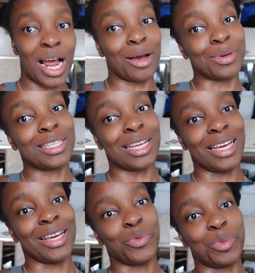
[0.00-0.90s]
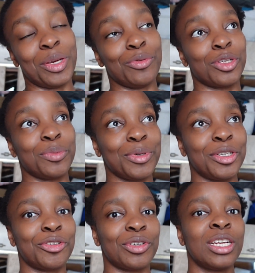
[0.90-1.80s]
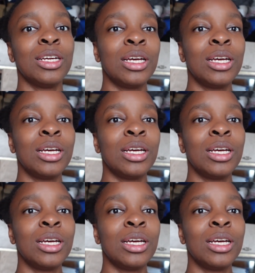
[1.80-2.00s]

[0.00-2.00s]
I would say it would be respiratory.